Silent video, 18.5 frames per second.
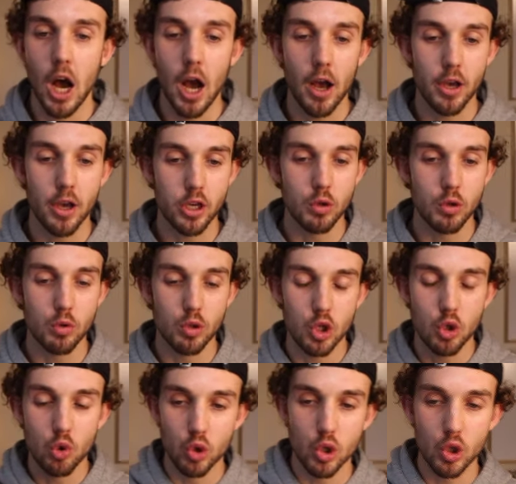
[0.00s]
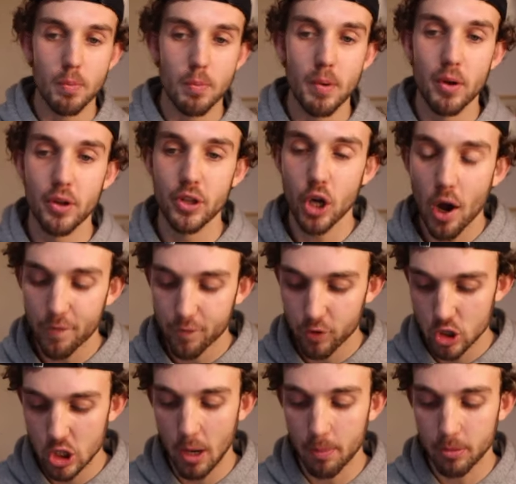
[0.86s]
You build the
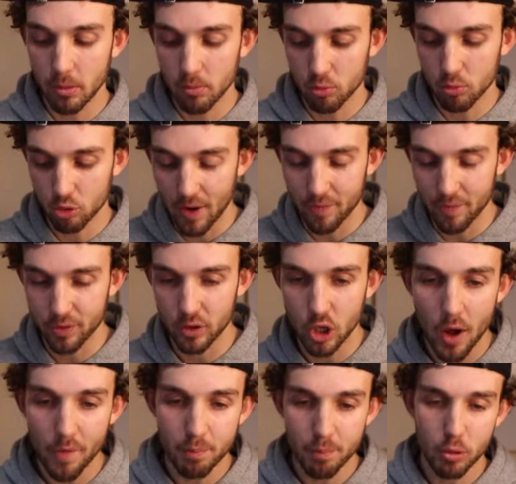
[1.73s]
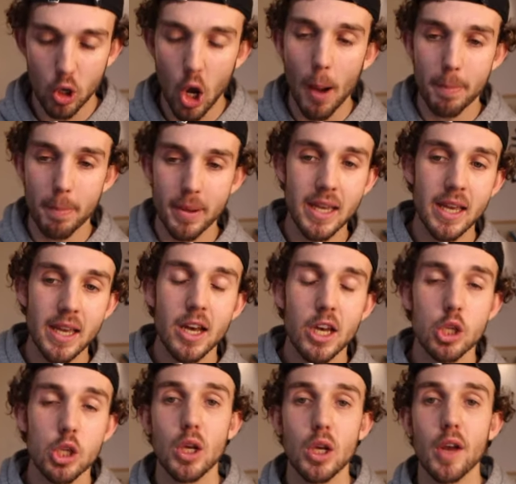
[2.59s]
offers. You help them craft the copy.
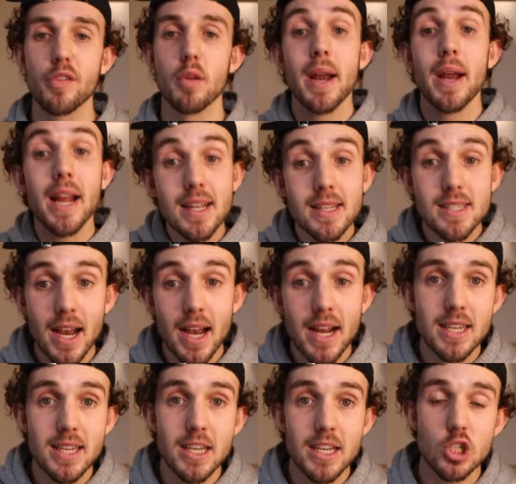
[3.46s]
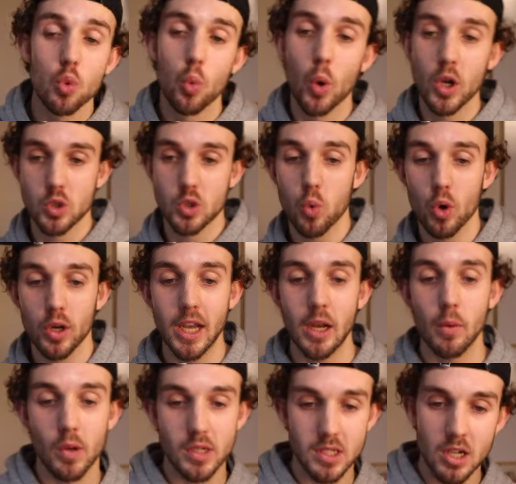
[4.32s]
You give them insights into what's working,
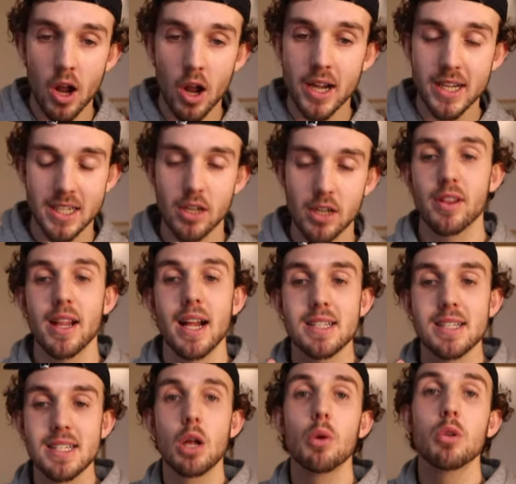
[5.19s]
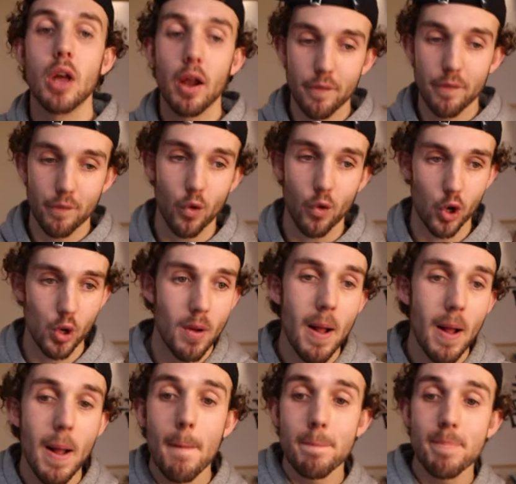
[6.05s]
what's not, etc. That's still done for you.
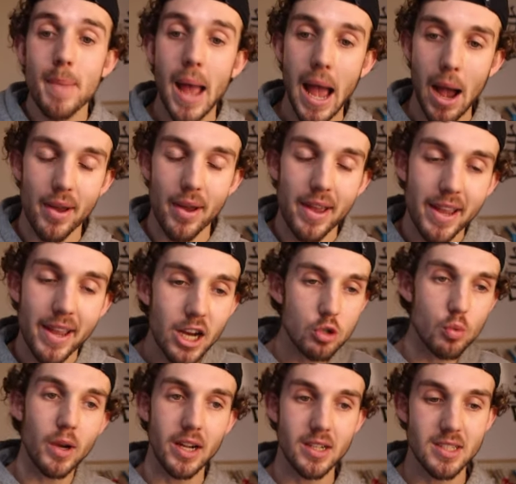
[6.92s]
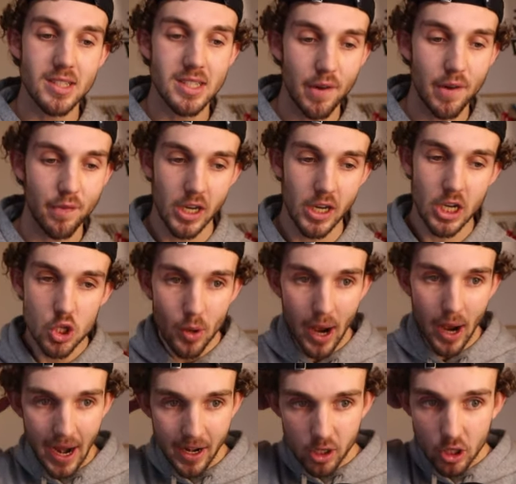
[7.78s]
Now, here's where it gets different. Is you
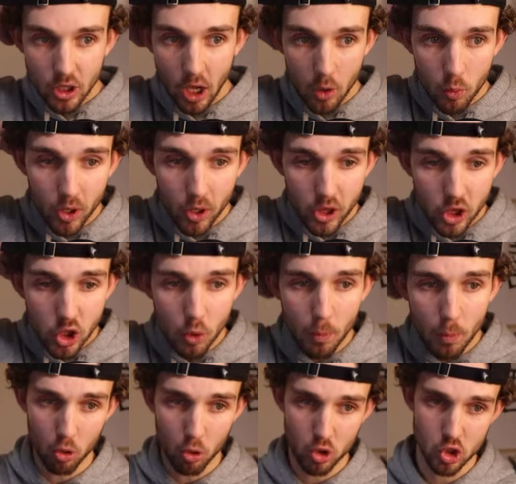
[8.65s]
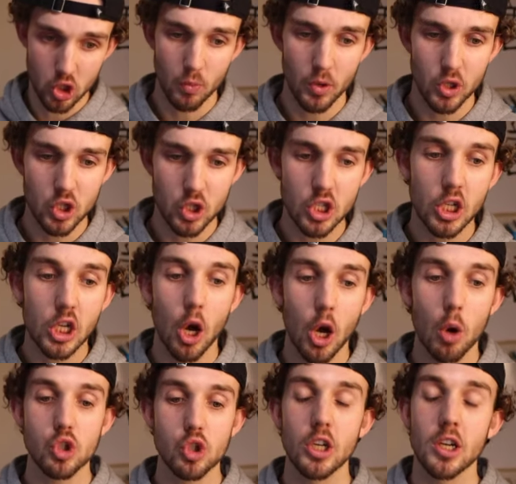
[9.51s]
add a done with you portion, which is the
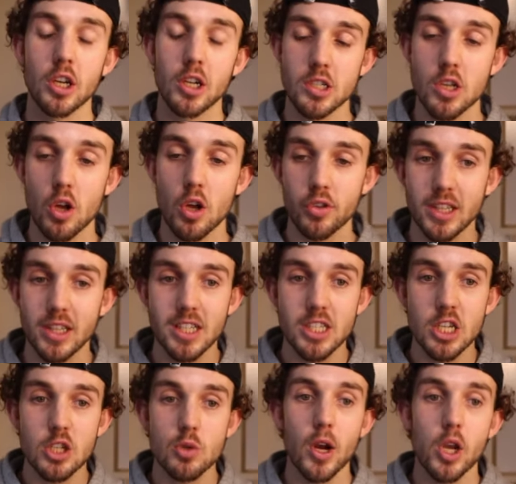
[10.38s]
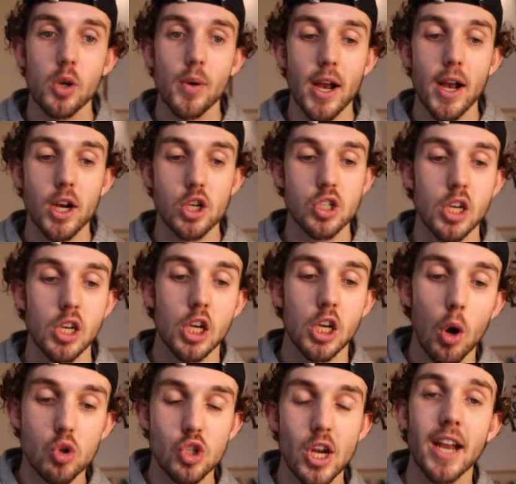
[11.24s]
coaching and consulting. This is where you actually
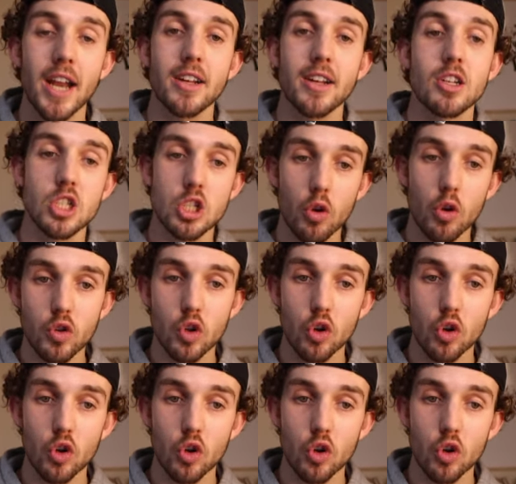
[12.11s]
coach and consult your